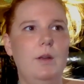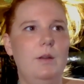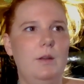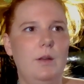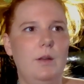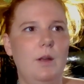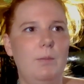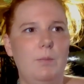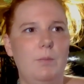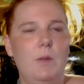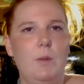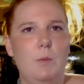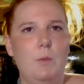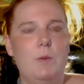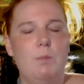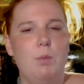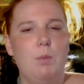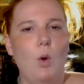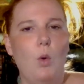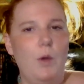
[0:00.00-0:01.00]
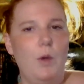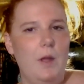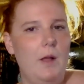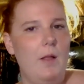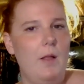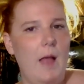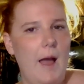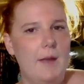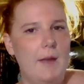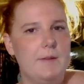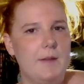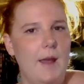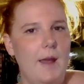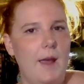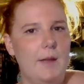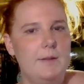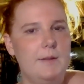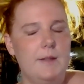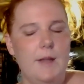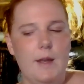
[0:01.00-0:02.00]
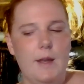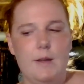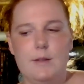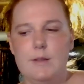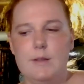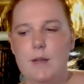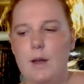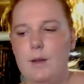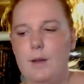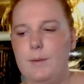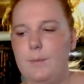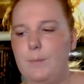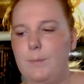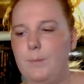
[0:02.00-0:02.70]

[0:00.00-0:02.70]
It was broken glass. I had to get it done.